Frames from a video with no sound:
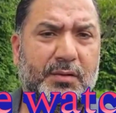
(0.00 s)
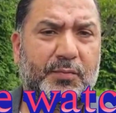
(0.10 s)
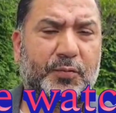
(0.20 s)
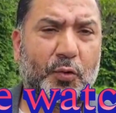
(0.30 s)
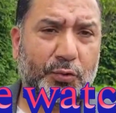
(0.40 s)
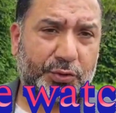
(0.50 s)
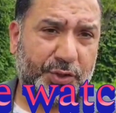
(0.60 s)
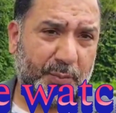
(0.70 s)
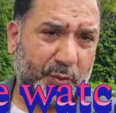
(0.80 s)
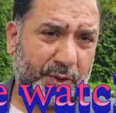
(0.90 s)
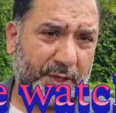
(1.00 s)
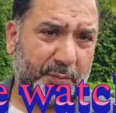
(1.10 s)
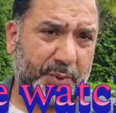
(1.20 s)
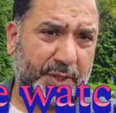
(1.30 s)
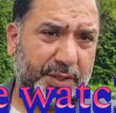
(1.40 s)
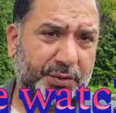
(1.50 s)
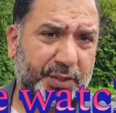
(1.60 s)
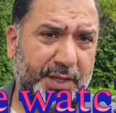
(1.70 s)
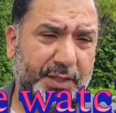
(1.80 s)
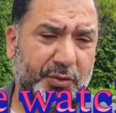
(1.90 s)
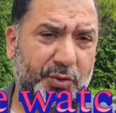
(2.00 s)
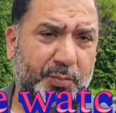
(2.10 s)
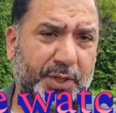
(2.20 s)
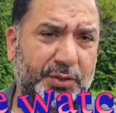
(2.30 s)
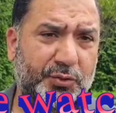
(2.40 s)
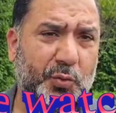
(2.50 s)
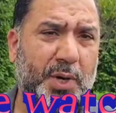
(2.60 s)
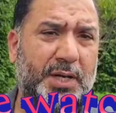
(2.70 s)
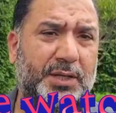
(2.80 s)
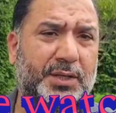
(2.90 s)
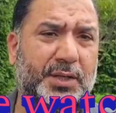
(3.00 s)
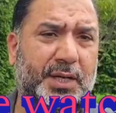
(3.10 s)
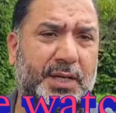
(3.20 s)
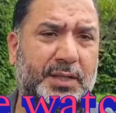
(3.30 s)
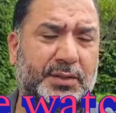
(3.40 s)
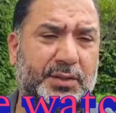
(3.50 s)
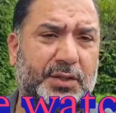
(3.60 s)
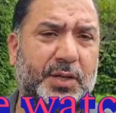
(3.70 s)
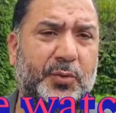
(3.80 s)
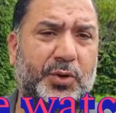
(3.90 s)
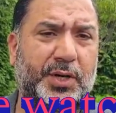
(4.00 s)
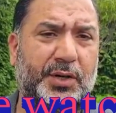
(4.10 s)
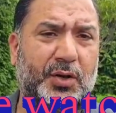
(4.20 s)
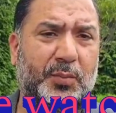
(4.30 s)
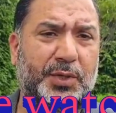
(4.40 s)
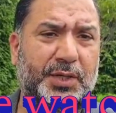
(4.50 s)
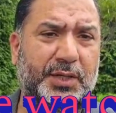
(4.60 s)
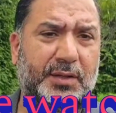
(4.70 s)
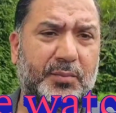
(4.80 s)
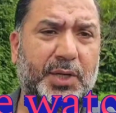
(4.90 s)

force Democratic Party's hand to replace Joe Biden as the Democratic nominee.